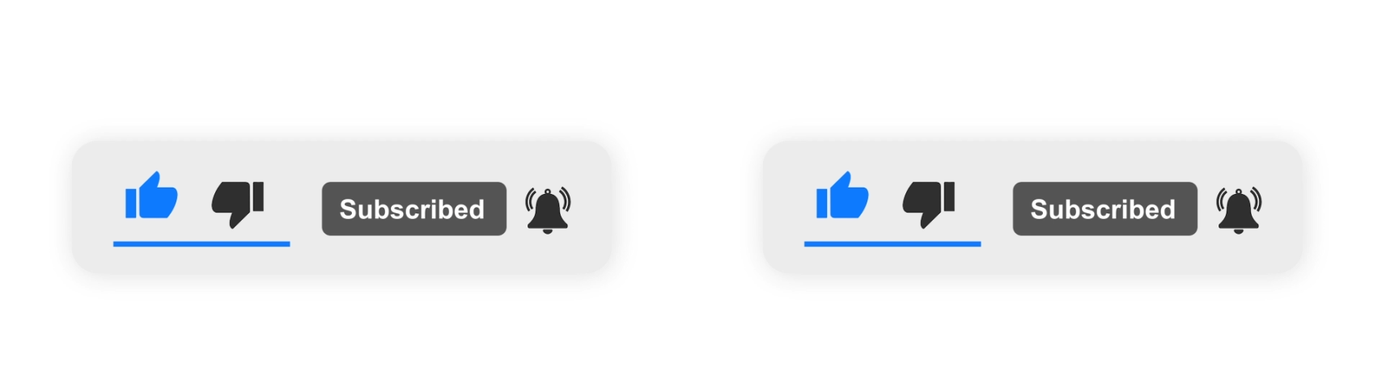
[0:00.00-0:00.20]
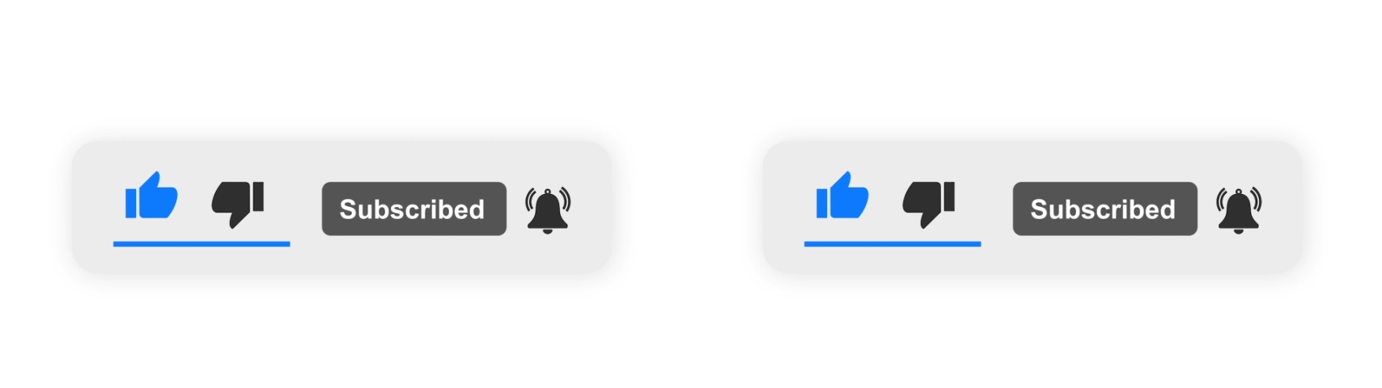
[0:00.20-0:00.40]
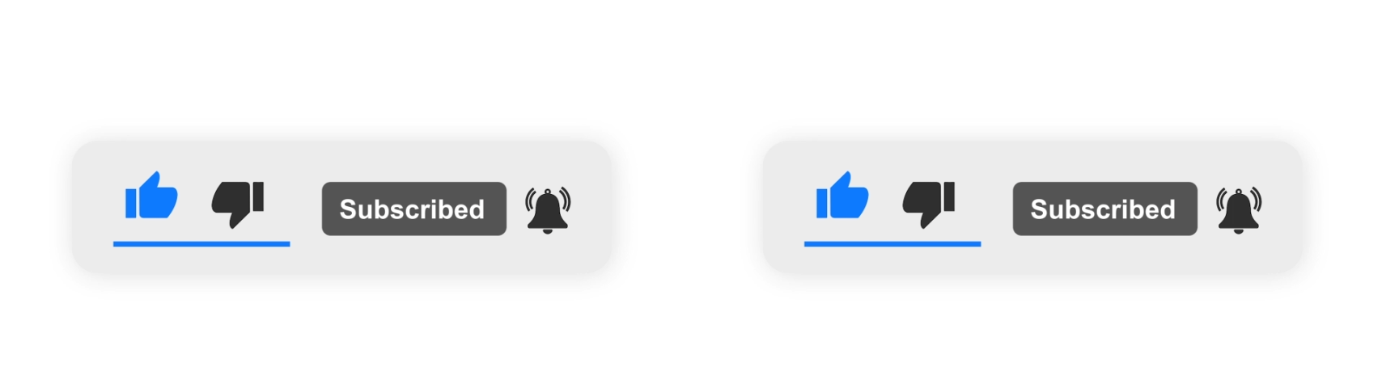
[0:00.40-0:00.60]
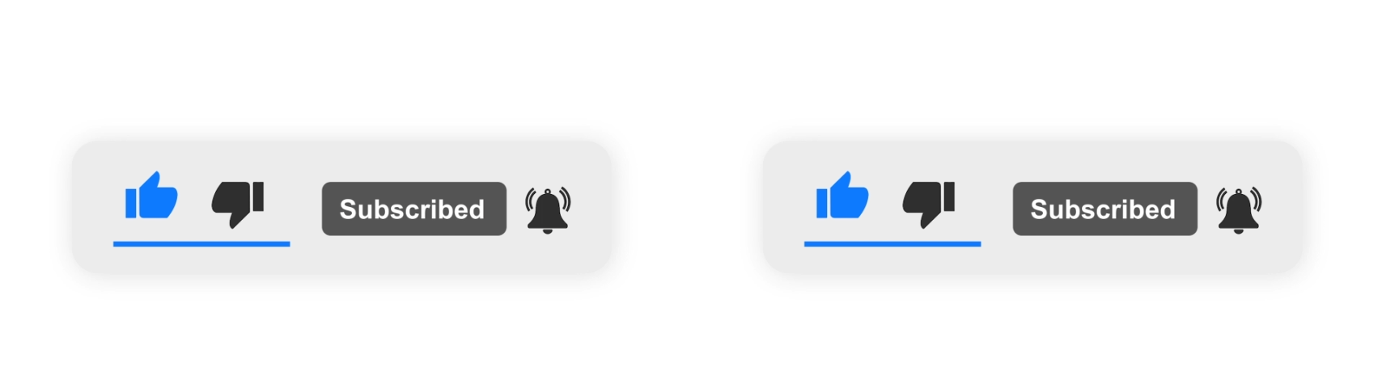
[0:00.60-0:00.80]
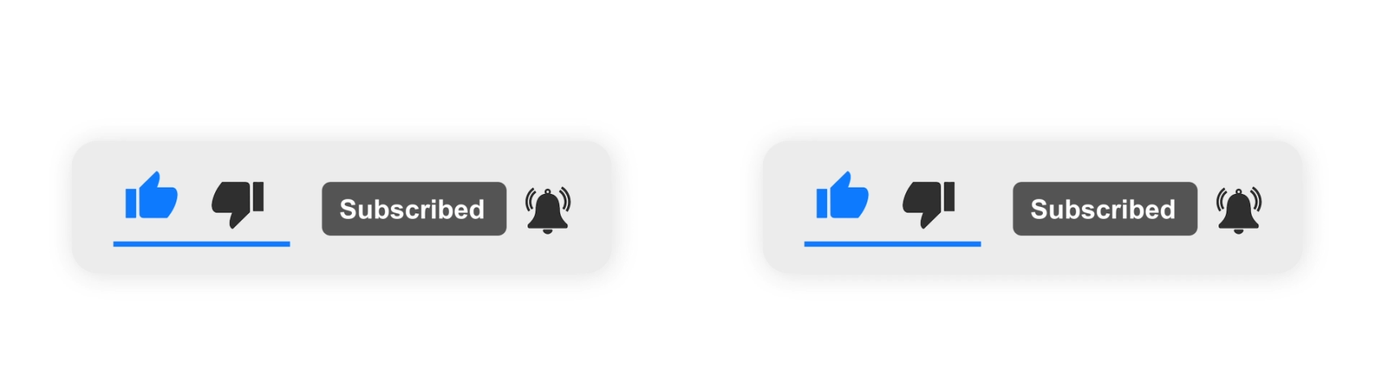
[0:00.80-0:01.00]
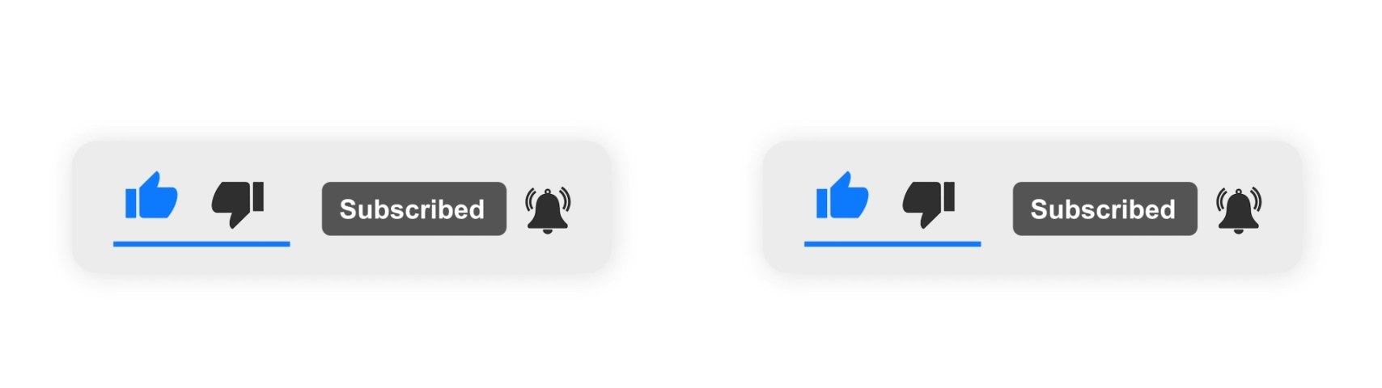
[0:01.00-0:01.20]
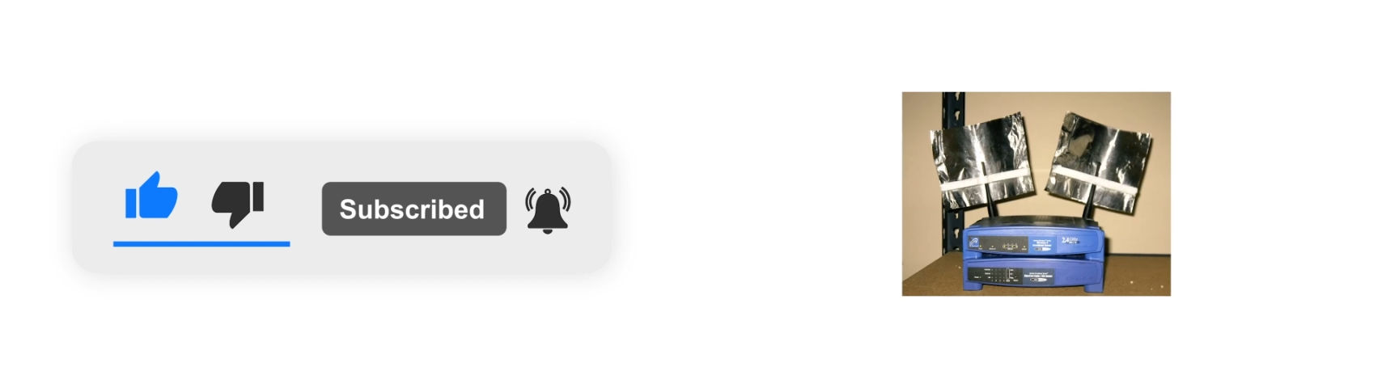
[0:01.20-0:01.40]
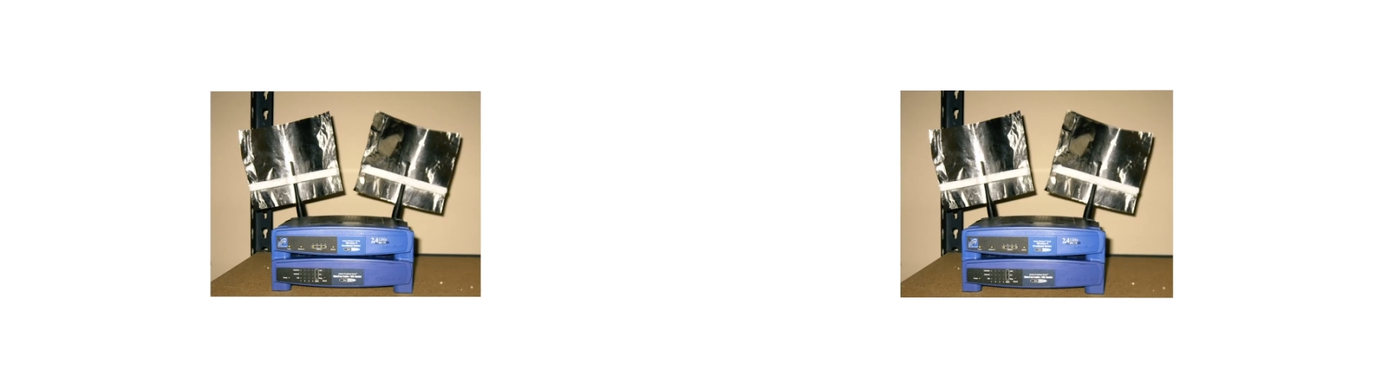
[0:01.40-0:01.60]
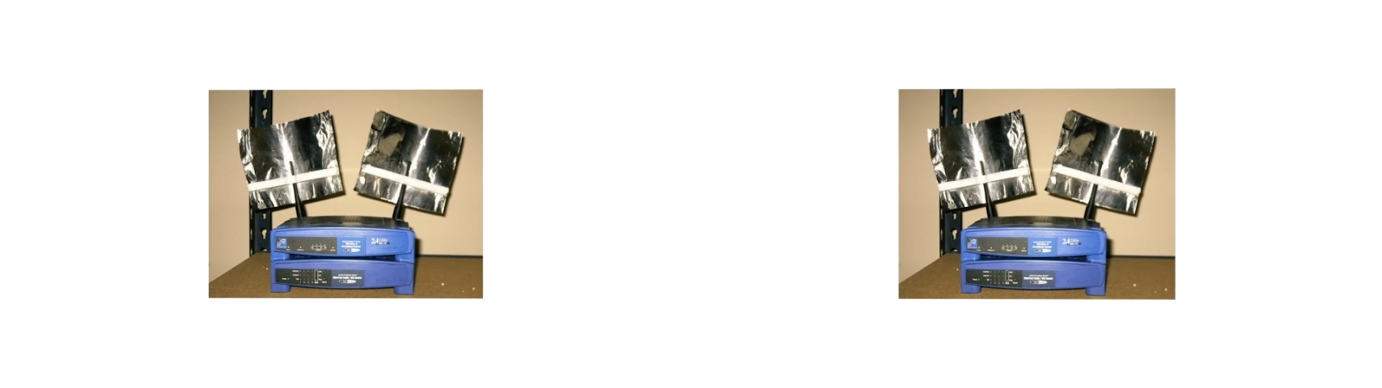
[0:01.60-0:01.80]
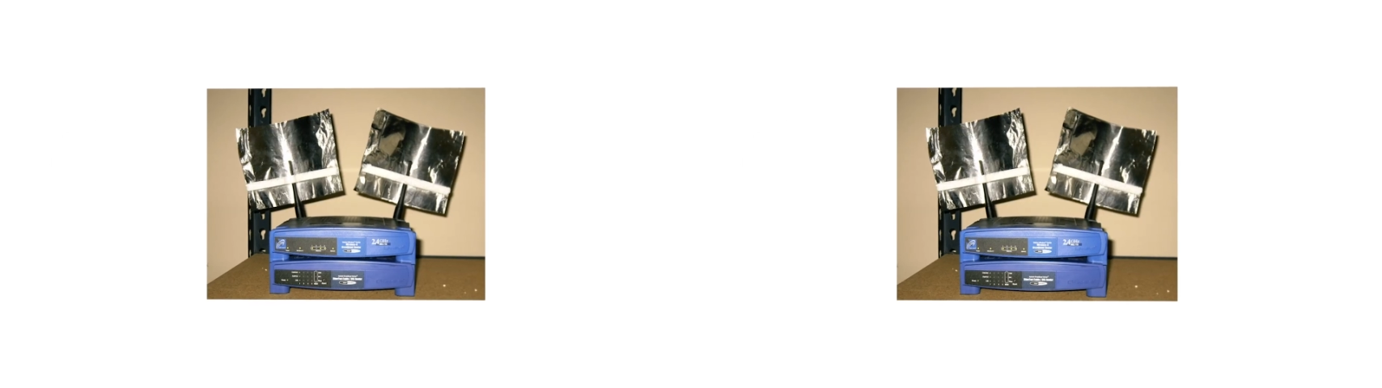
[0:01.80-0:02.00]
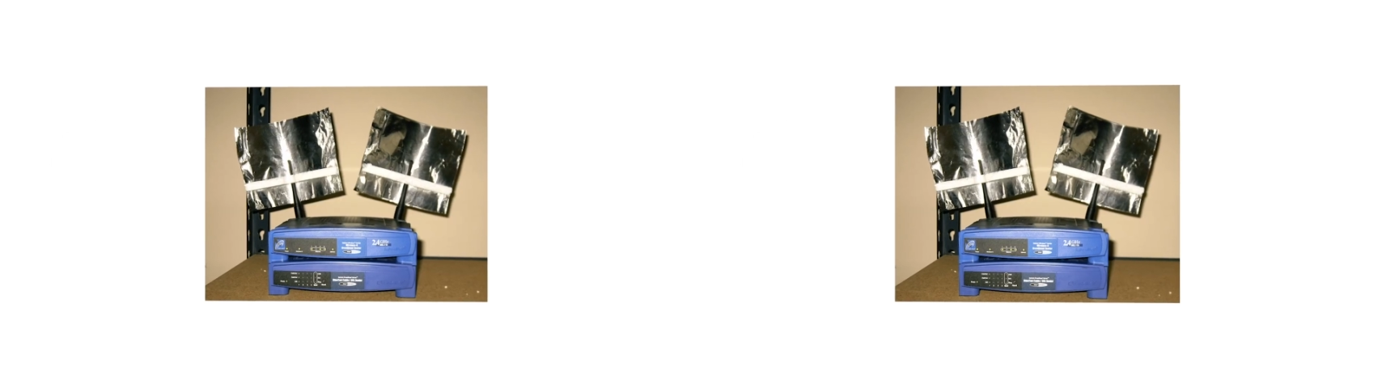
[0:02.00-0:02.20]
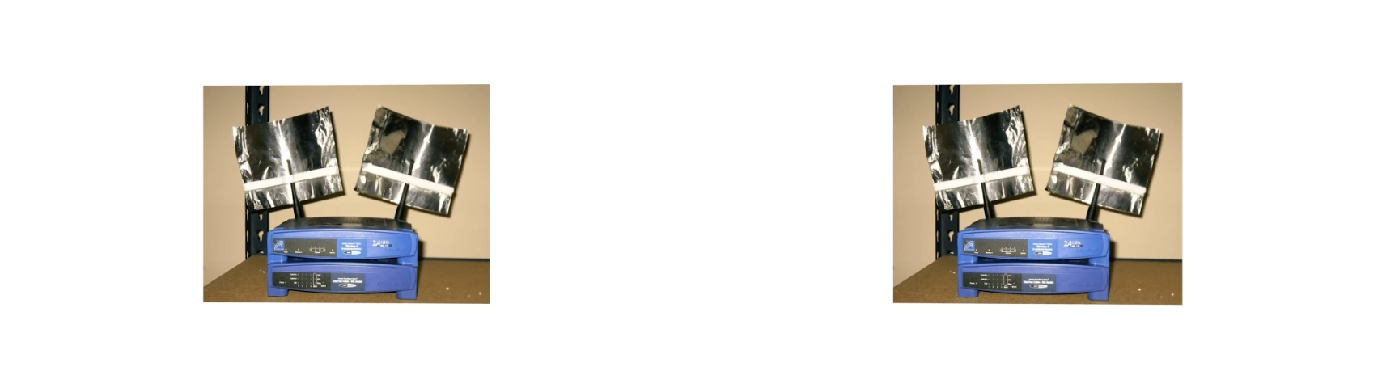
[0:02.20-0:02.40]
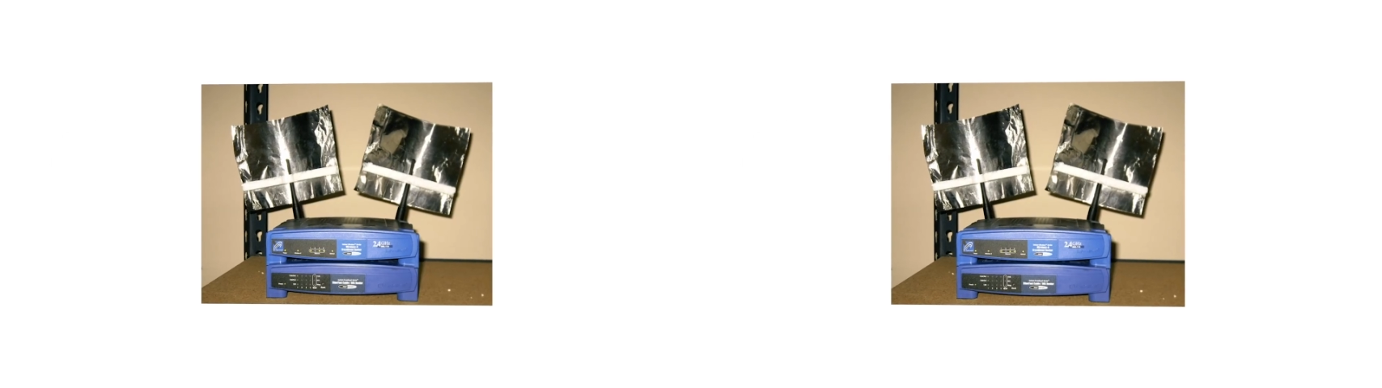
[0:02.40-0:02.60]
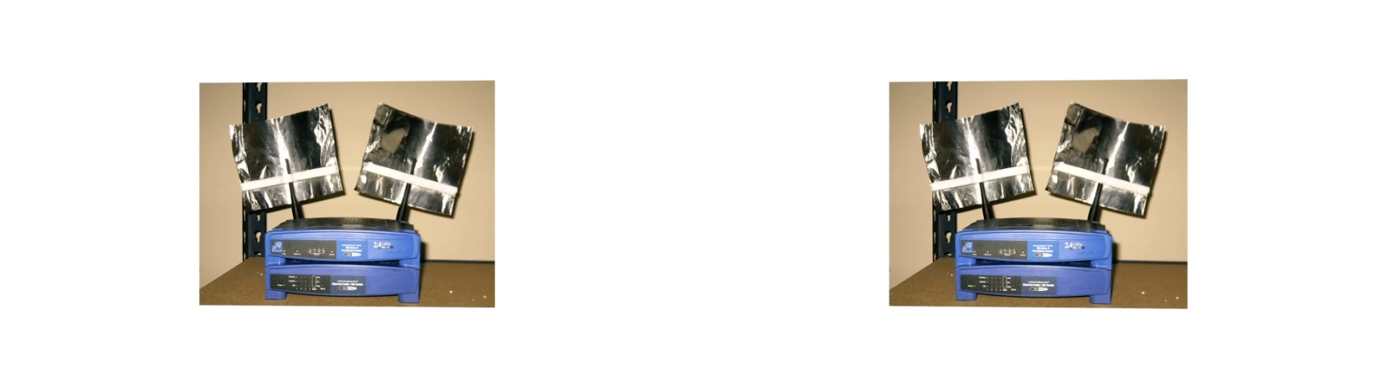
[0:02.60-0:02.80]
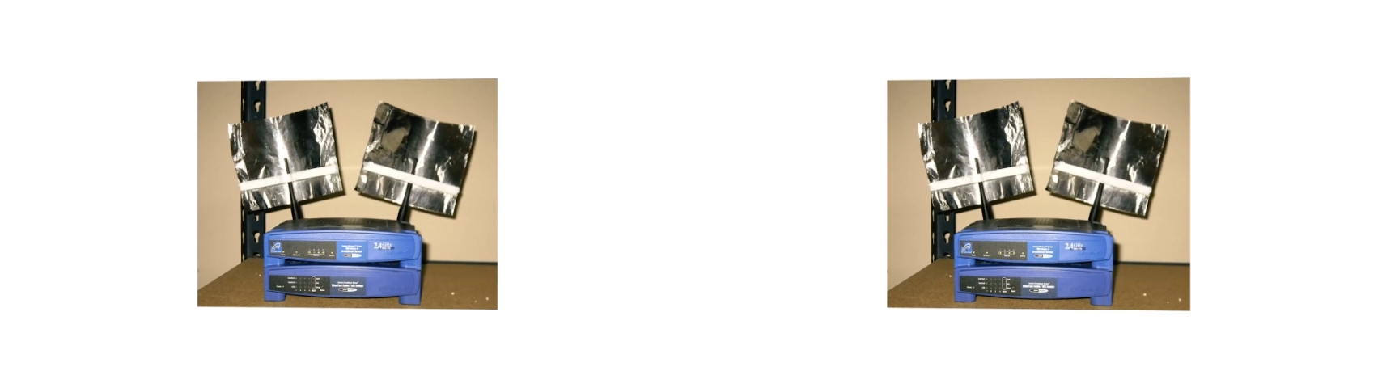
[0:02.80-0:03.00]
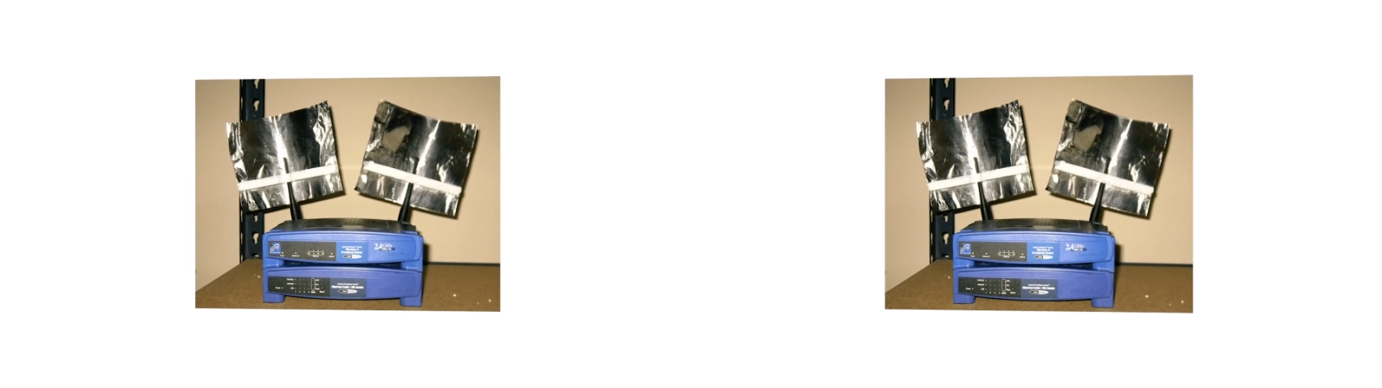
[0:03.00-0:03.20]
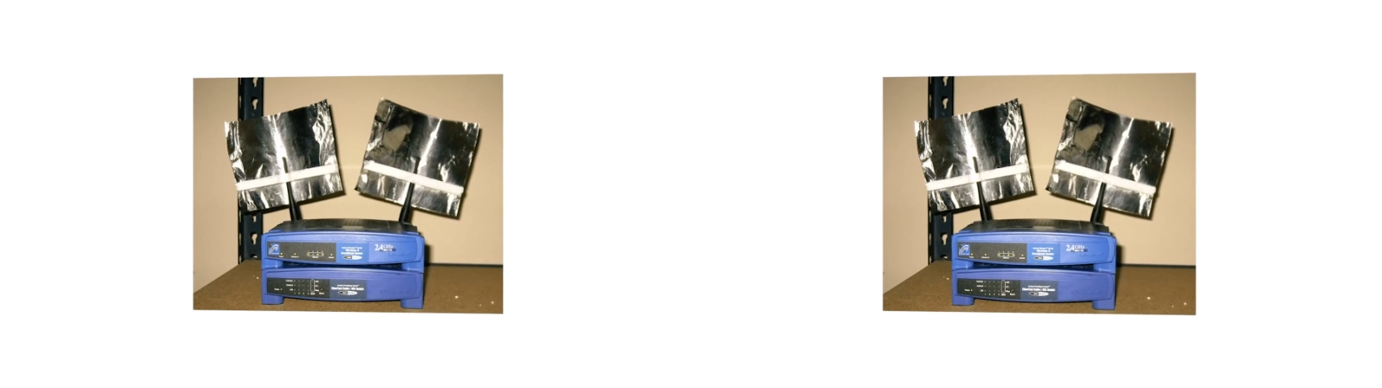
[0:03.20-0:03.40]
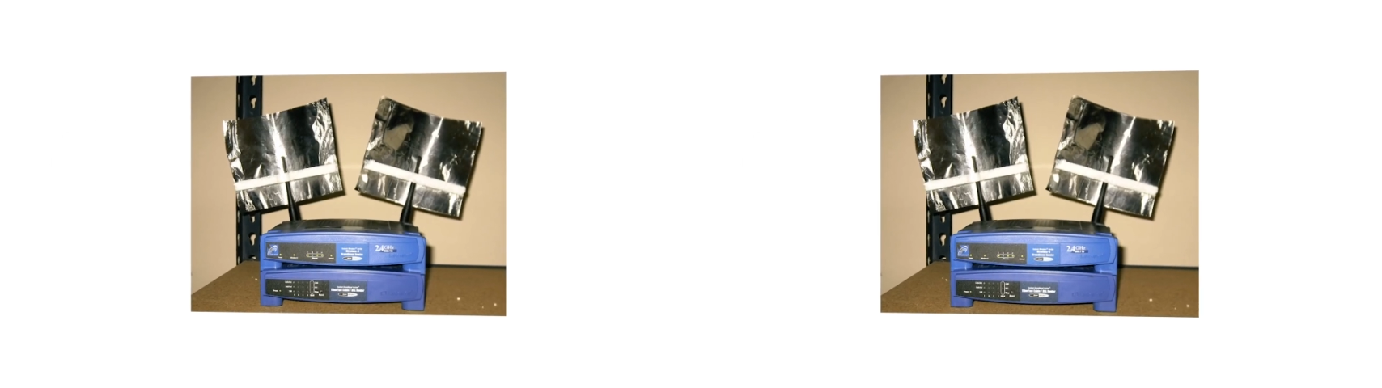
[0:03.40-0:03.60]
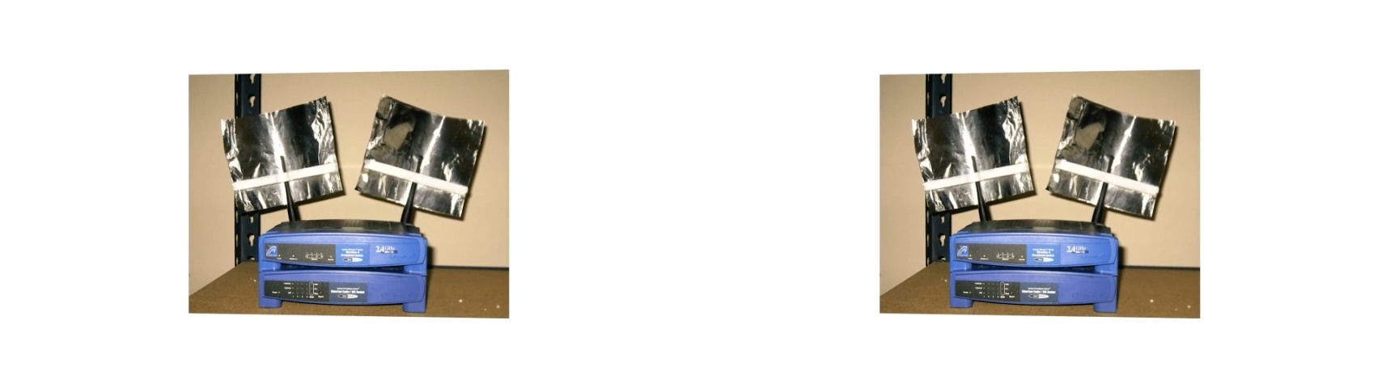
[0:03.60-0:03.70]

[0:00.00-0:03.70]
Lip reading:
Nobody's mouth can be seen.